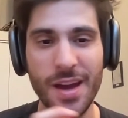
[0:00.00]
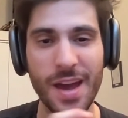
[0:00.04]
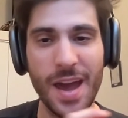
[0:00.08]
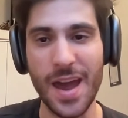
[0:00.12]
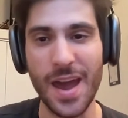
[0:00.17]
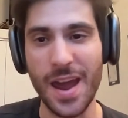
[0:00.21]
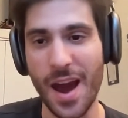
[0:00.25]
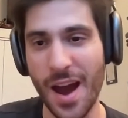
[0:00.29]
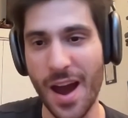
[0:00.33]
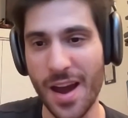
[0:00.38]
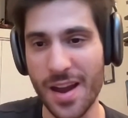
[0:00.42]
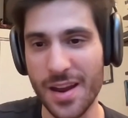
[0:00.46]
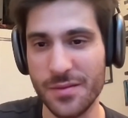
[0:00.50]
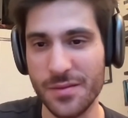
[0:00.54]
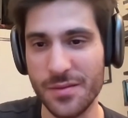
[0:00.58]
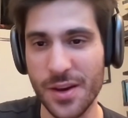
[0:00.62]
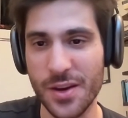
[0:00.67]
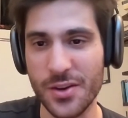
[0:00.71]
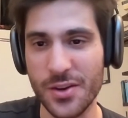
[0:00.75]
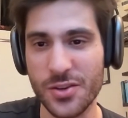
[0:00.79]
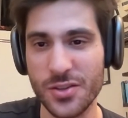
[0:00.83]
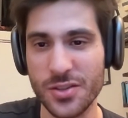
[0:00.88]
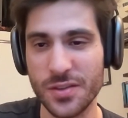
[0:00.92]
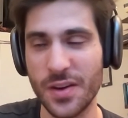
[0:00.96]
A I
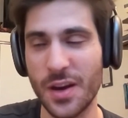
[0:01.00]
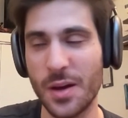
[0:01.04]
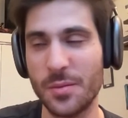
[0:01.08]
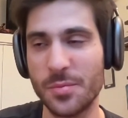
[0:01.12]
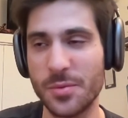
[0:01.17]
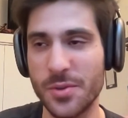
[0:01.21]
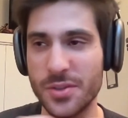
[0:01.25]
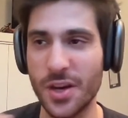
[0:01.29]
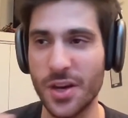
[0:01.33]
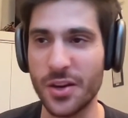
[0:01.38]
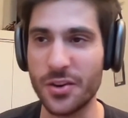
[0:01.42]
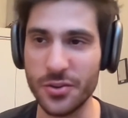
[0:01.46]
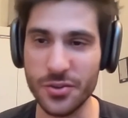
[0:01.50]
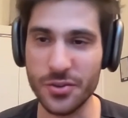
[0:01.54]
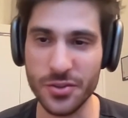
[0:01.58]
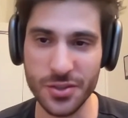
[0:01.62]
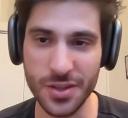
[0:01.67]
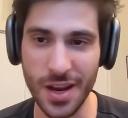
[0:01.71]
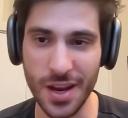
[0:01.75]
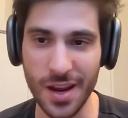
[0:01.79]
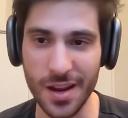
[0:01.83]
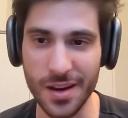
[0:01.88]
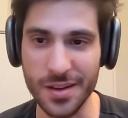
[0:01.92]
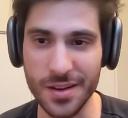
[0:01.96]
innovations have helped us
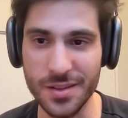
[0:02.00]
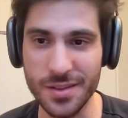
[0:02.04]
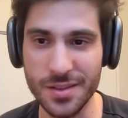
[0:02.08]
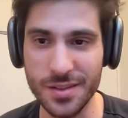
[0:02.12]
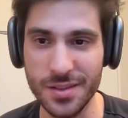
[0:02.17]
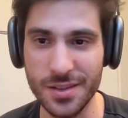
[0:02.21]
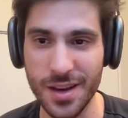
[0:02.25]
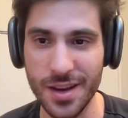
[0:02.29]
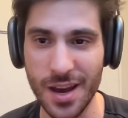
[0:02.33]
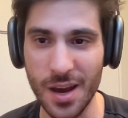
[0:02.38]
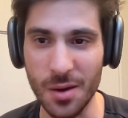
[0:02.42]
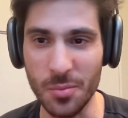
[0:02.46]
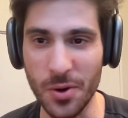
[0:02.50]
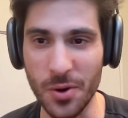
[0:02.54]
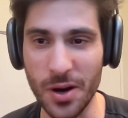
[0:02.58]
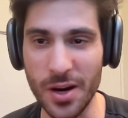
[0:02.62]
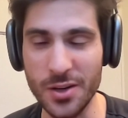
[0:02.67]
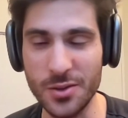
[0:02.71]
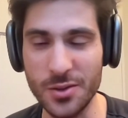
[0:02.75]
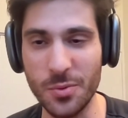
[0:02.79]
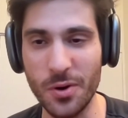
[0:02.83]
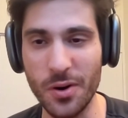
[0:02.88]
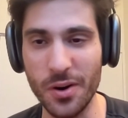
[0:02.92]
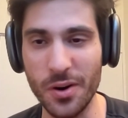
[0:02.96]
understand how
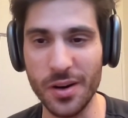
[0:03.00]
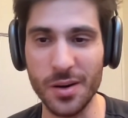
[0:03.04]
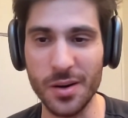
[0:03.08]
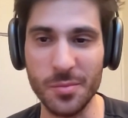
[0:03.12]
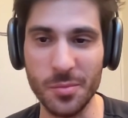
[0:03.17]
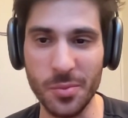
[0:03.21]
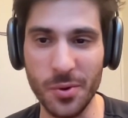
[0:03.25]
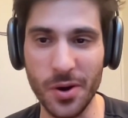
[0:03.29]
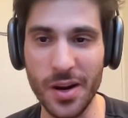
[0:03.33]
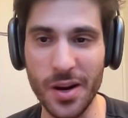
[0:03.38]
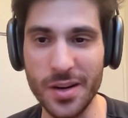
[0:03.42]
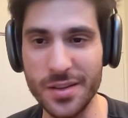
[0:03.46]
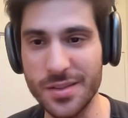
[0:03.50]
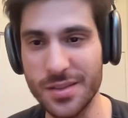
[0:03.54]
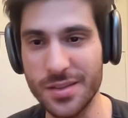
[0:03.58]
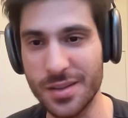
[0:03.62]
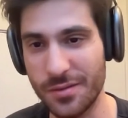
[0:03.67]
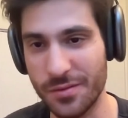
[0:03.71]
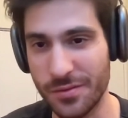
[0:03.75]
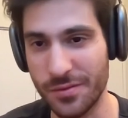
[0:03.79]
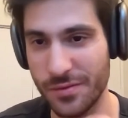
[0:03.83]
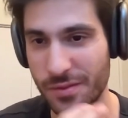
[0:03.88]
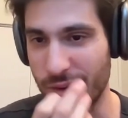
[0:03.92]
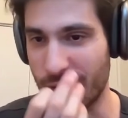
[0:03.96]
brains work, and brains
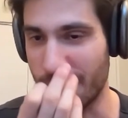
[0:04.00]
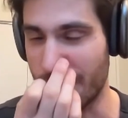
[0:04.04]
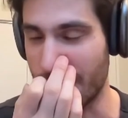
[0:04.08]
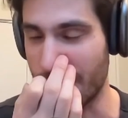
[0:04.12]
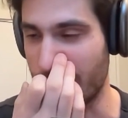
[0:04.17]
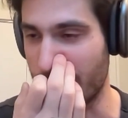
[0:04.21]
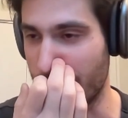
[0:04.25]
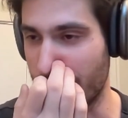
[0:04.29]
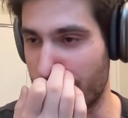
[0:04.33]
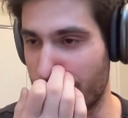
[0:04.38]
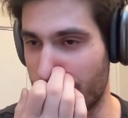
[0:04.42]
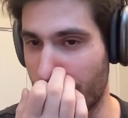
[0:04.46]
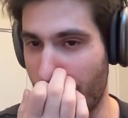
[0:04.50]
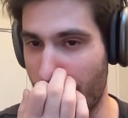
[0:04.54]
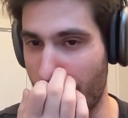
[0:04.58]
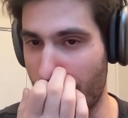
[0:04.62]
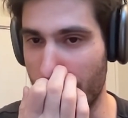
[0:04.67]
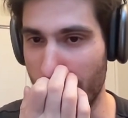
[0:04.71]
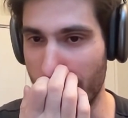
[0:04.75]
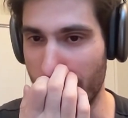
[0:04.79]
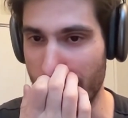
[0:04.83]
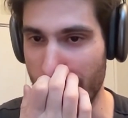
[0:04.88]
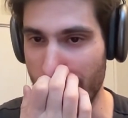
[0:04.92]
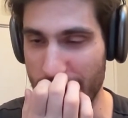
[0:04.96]
have uh,
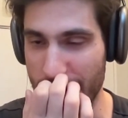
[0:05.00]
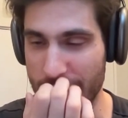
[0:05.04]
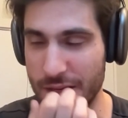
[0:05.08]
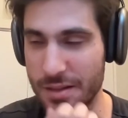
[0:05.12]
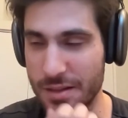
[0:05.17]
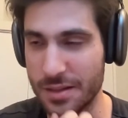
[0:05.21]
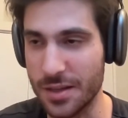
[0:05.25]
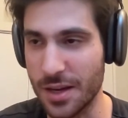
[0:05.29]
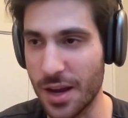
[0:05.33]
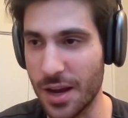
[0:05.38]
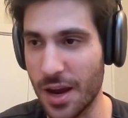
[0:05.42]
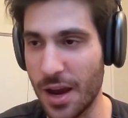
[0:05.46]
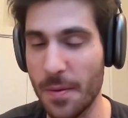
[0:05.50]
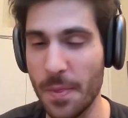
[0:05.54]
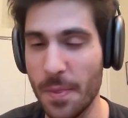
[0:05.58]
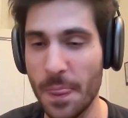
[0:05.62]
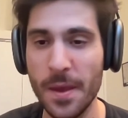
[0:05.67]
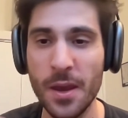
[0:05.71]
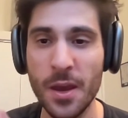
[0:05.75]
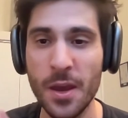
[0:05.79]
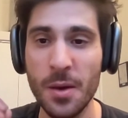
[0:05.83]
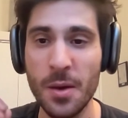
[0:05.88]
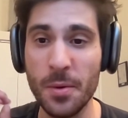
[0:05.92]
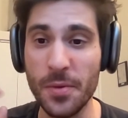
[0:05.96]
corroborated ideas in A I.
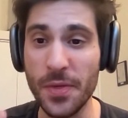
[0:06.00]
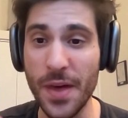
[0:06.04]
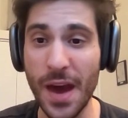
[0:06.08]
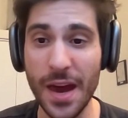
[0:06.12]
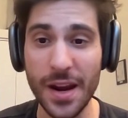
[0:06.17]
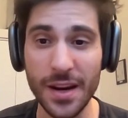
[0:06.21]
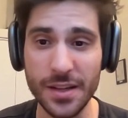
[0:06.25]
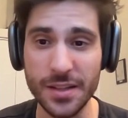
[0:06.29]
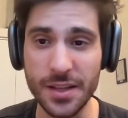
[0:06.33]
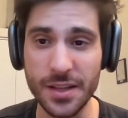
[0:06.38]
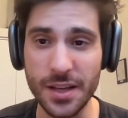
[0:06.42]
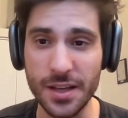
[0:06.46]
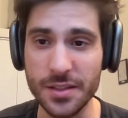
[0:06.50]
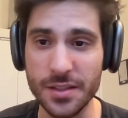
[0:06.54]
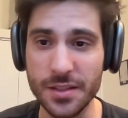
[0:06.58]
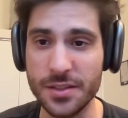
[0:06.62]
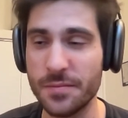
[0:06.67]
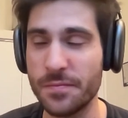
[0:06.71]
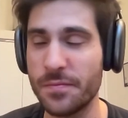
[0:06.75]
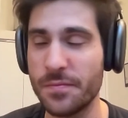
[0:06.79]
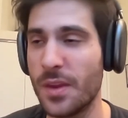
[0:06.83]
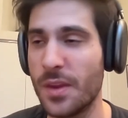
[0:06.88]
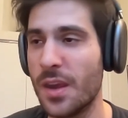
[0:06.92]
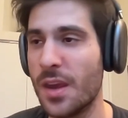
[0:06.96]
But that
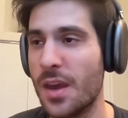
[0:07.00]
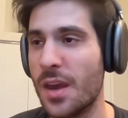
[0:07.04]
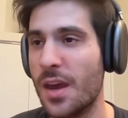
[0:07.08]
exists.